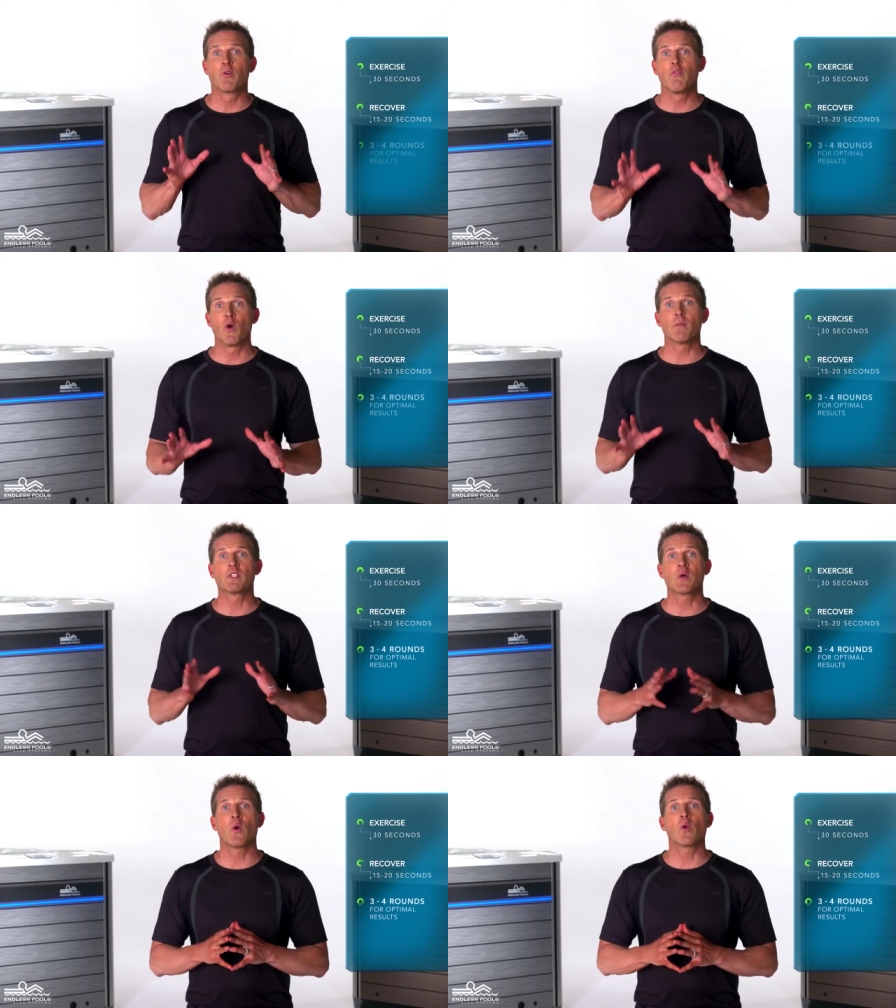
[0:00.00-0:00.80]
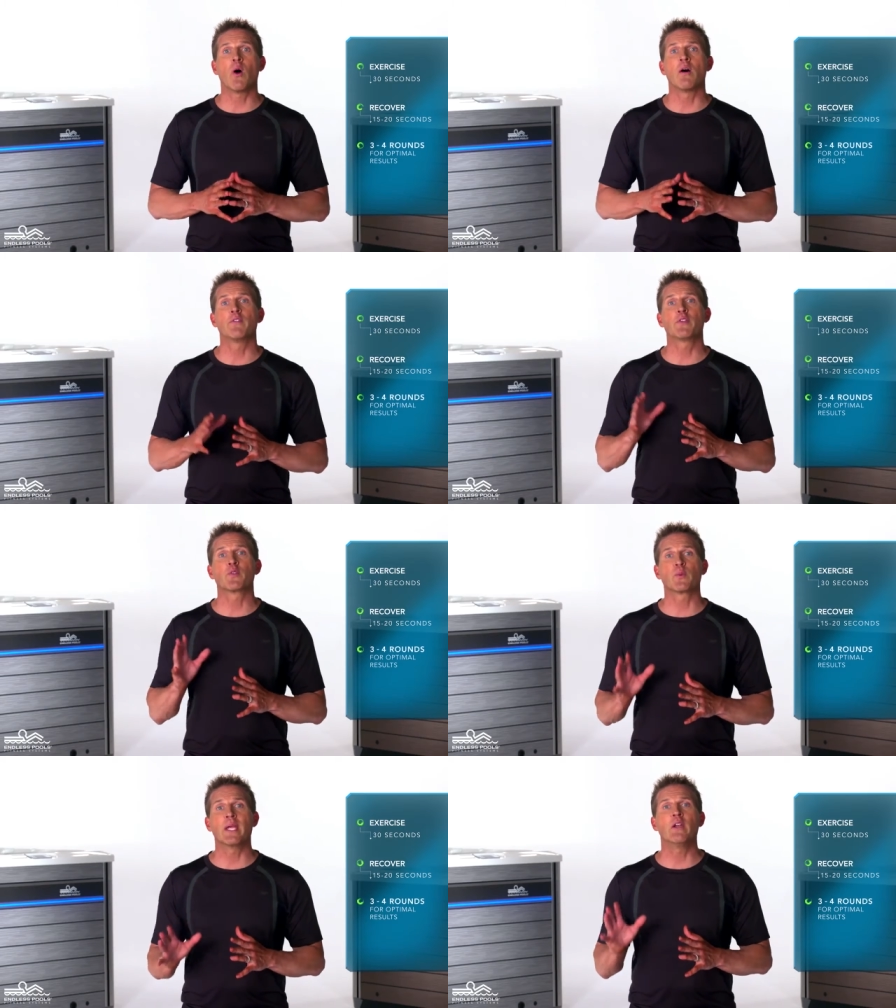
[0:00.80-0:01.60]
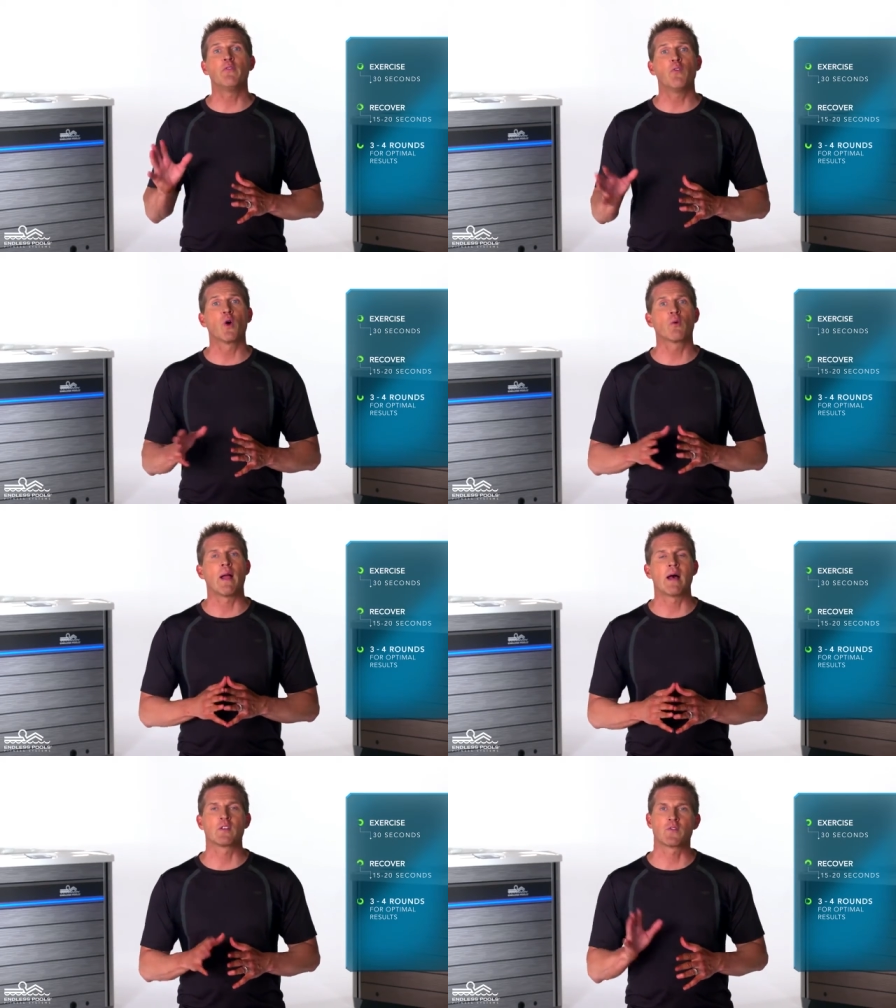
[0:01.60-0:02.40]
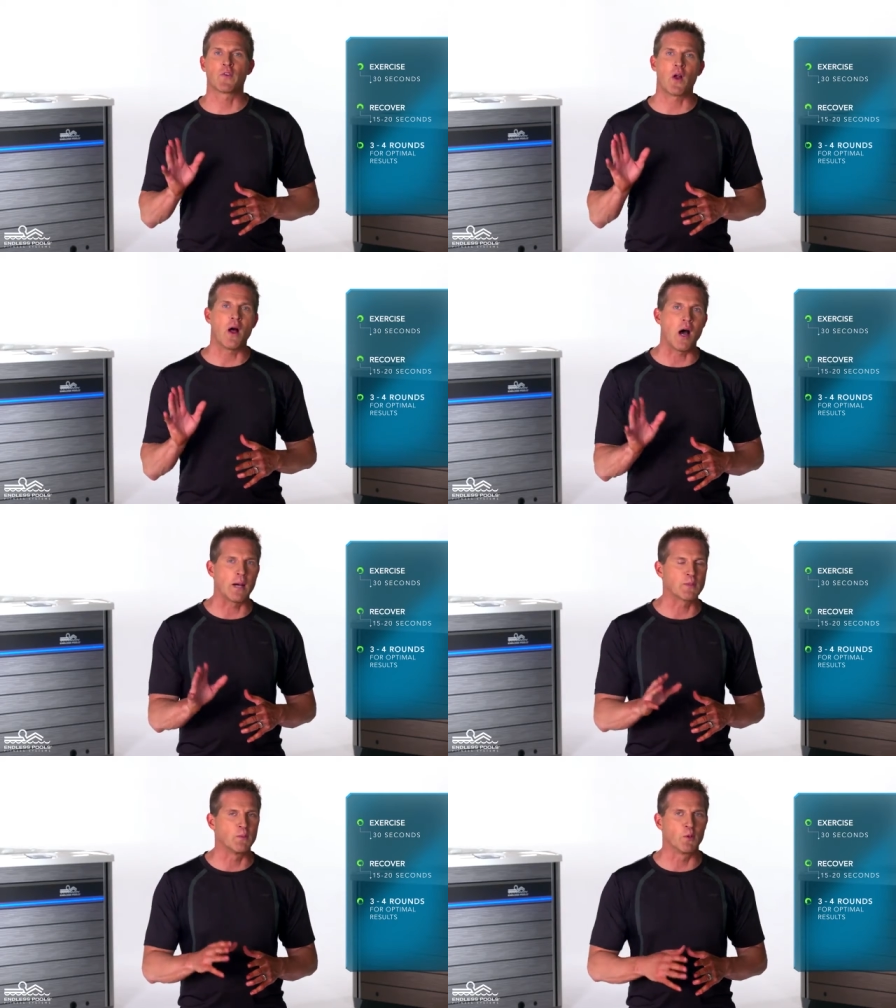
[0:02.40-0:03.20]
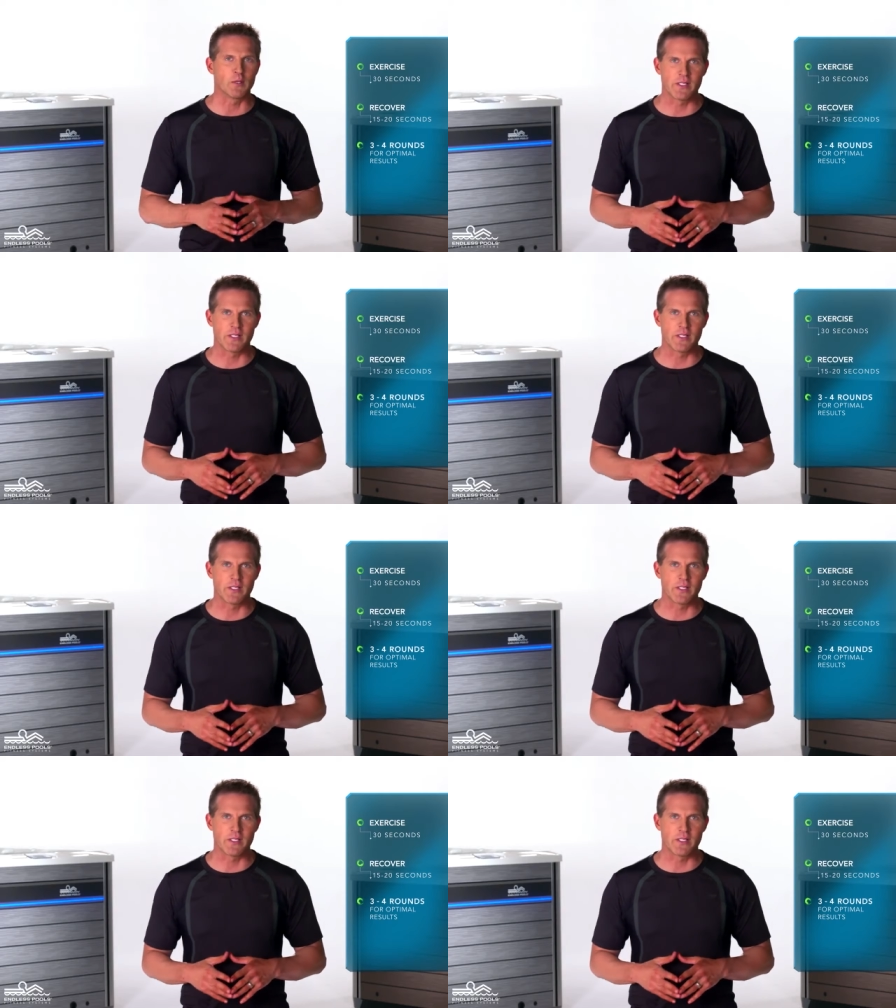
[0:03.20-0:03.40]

Perform a total of three to four rounds for optimal